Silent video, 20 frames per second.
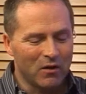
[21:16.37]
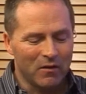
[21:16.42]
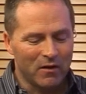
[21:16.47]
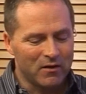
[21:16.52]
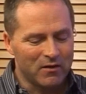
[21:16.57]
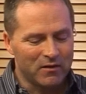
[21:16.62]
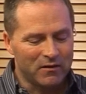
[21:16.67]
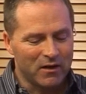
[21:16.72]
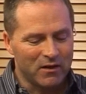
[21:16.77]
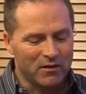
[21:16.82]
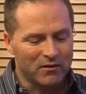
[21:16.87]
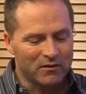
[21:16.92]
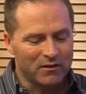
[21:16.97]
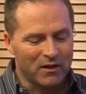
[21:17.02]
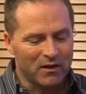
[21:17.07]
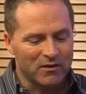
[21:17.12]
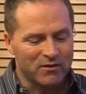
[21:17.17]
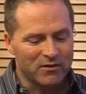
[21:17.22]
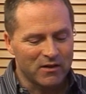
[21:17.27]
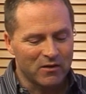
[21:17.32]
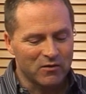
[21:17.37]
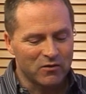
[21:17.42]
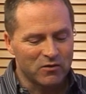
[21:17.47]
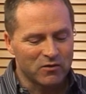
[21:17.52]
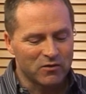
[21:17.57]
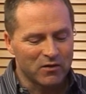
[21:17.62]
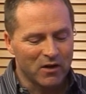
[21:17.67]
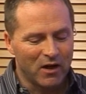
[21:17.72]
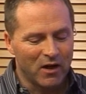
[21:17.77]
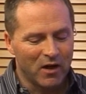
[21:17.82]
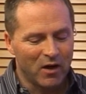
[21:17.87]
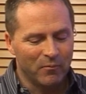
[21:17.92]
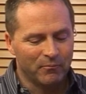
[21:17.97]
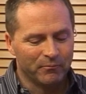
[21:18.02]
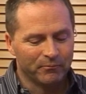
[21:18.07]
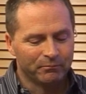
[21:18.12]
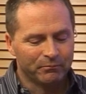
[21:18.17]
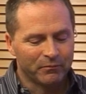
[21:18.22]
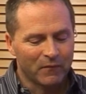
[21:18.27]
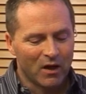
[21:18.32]
Now that sounds
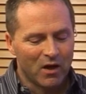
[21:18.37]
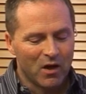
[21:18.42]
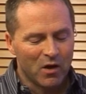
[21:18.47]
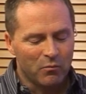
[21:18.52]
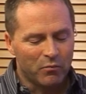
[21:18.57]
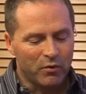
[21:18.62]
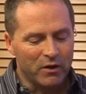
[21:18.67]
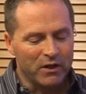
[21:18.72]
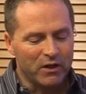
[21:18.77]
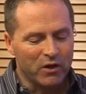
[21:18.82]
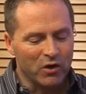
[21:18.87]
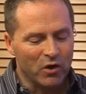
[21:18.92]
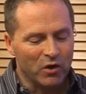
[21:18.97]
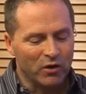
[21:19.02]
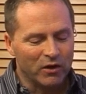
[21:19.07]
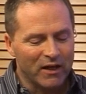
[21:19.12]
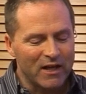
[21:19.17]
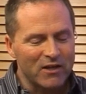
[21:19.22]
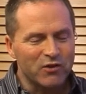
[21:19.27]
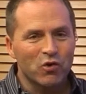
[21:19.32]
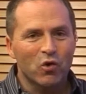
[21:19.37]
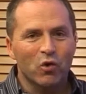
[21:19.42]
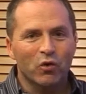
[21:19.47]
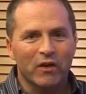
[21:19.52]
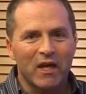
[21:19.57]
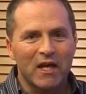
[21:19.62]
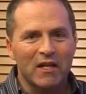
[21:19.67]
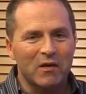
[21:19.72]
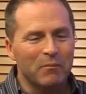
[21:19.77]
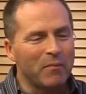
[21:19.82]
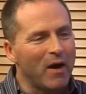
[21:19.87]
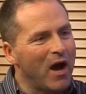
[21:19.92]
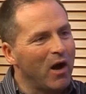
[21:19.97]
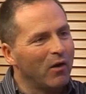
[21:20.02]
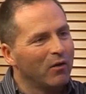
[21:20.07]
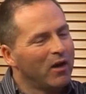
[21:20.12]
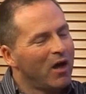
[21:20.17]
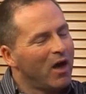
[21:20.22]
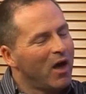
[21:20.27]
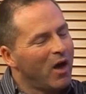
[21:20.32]
pretty good. Let's talk then
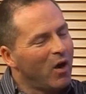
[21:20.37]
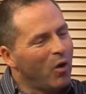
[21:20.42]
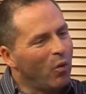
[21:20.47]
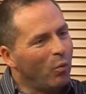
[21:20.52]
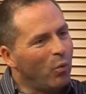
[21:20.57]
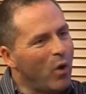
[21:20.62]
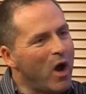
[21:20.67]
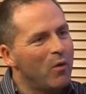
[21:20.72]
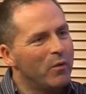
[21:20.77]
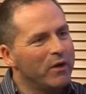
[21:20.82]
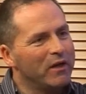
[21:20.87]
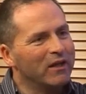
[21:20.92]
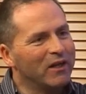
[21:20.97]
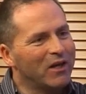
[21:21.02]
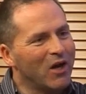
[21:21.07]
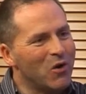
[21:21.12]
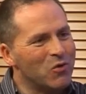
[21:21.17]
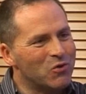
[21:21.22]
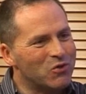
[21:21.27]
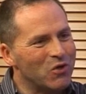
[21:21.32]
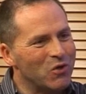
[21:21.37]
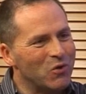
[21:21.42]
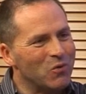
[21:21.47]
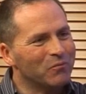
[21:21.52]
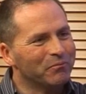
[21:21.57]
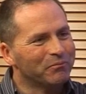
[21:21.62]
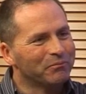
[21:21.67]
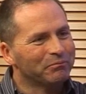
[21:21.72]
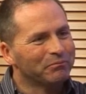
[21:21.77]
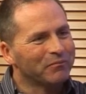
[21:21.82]
about where we can go to